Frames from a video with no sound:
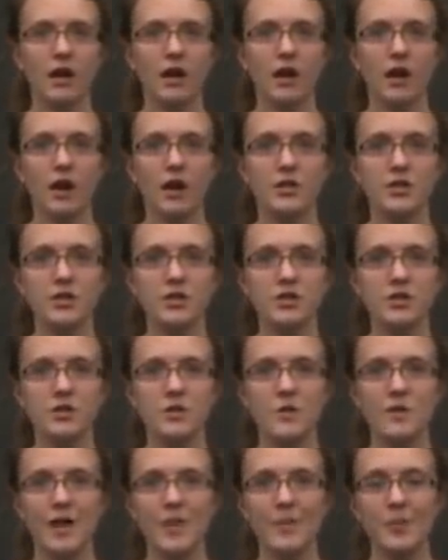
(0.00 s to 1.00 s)
And I just
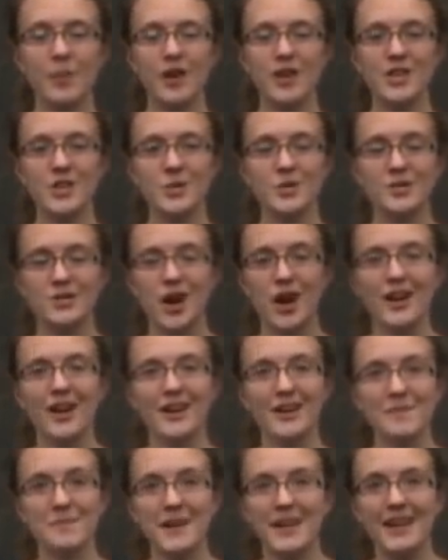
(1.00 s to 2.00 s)
knew that preacher was talking
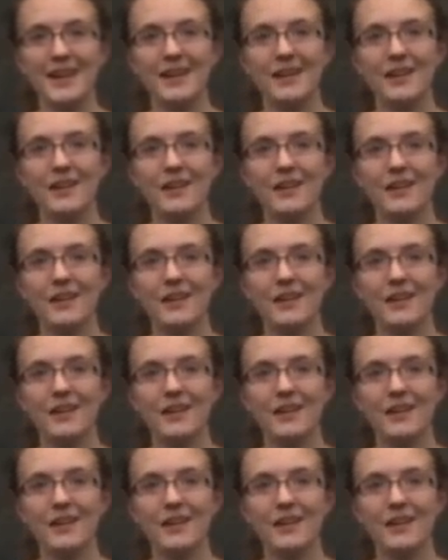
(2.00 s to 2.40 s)
to me.